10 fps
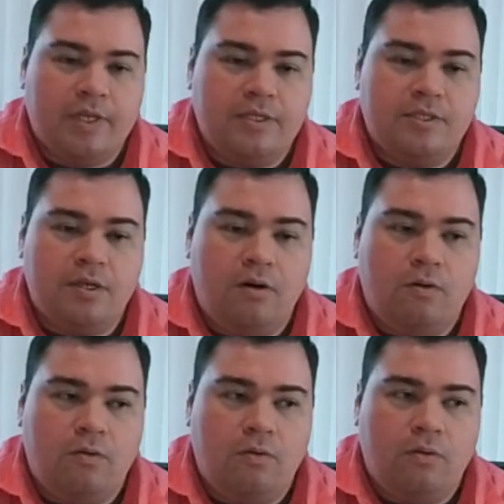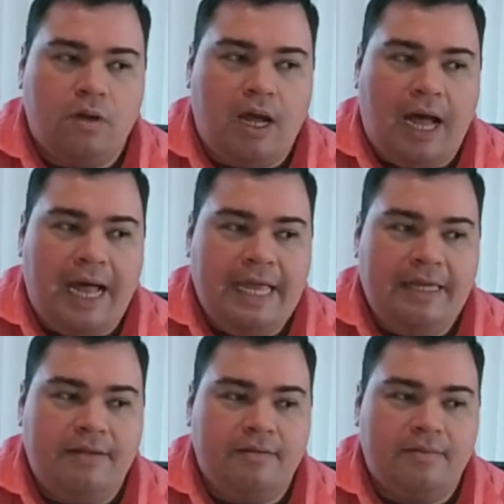So
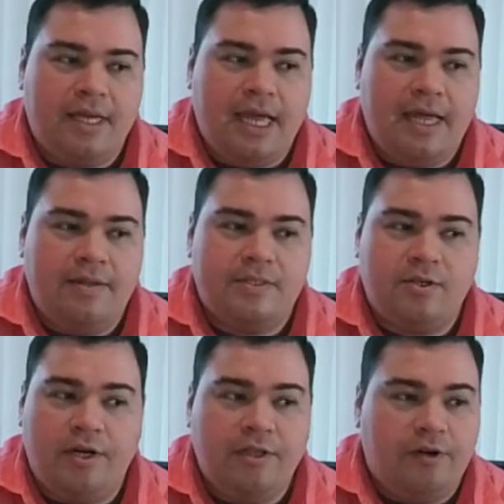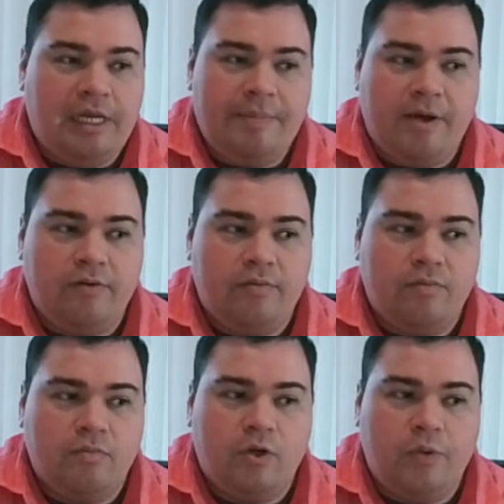I started learning about
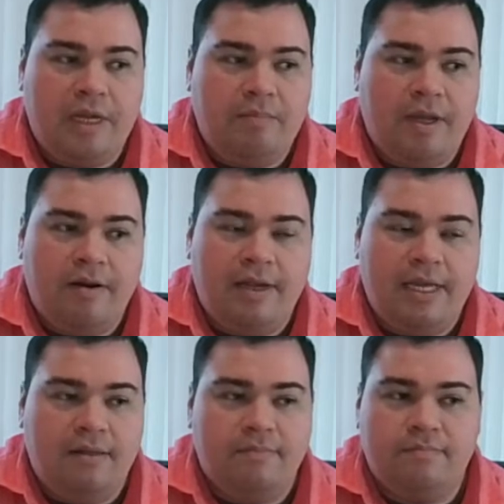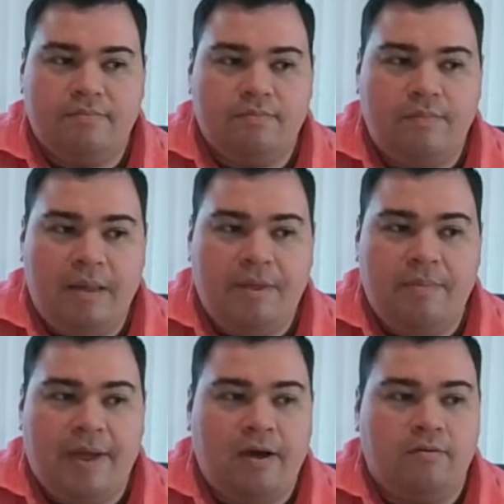Queen Mary maybe
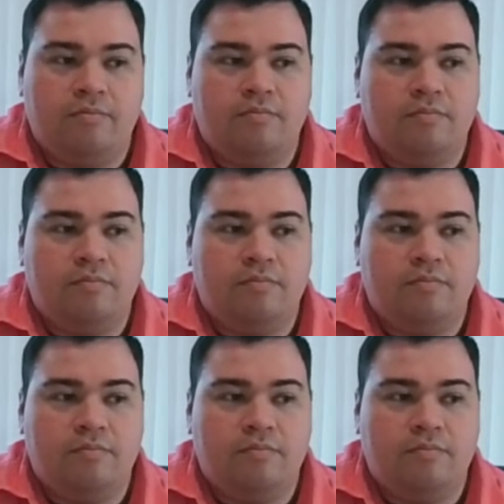about